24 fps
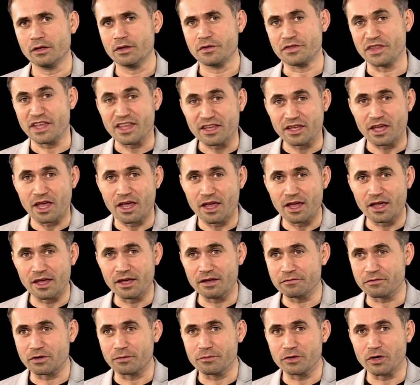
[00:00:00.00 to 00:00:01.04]
thinking,
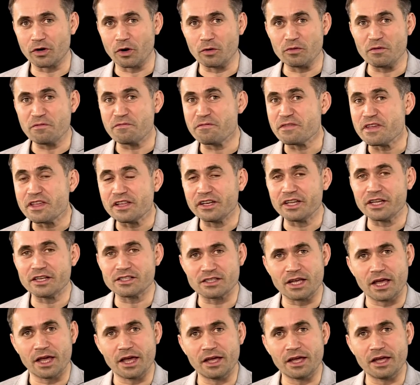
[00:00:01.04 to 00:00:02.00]
from your own feelings.